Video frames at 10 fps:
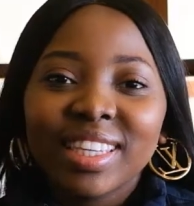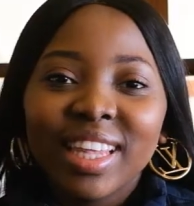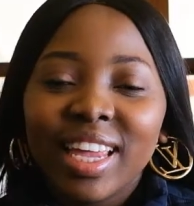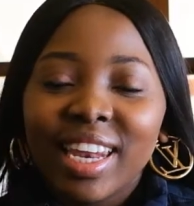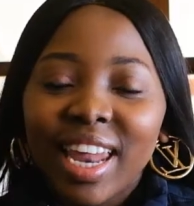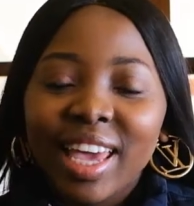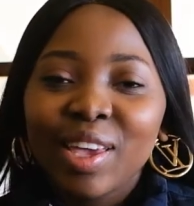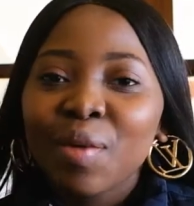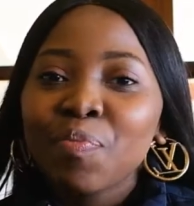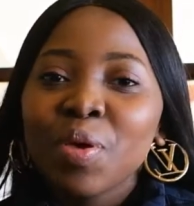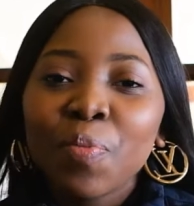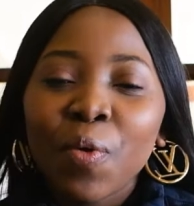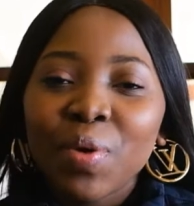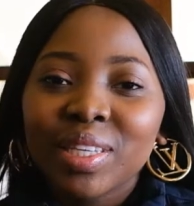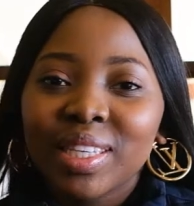then, like people
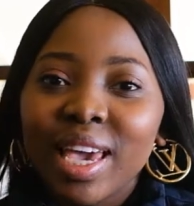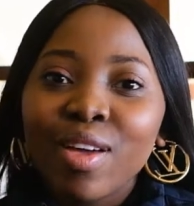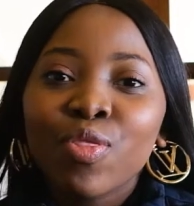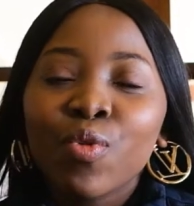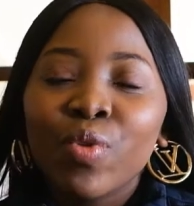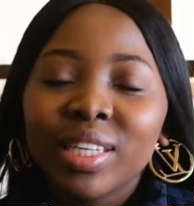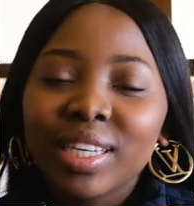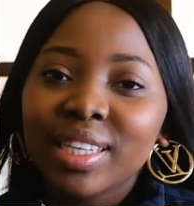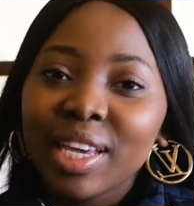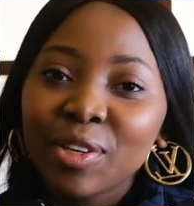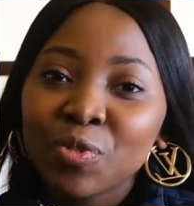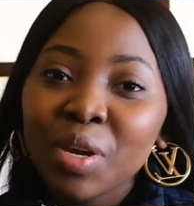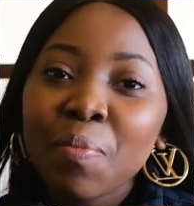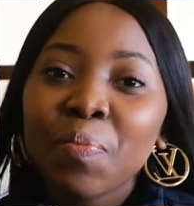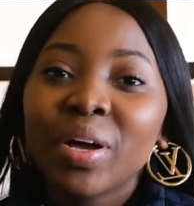always say the rest is
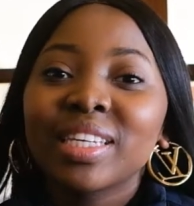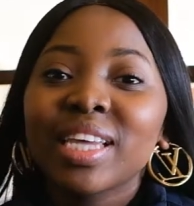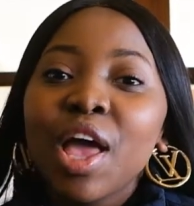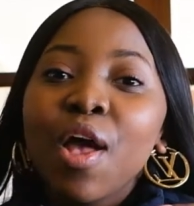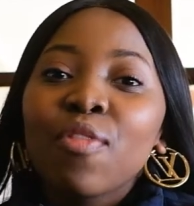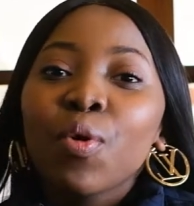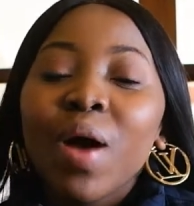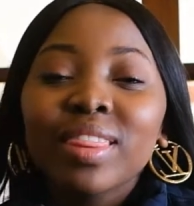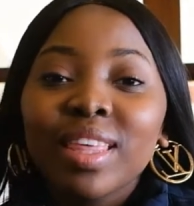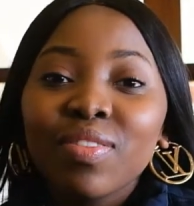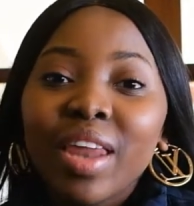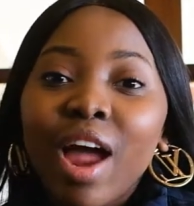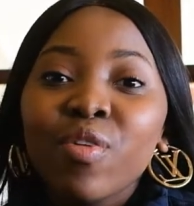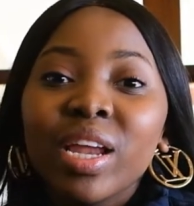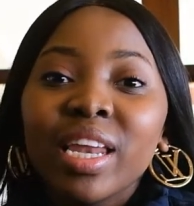history, but the one thing that I
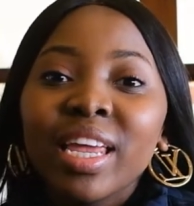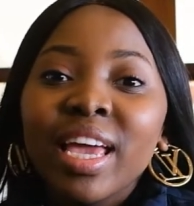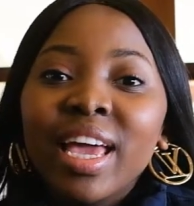really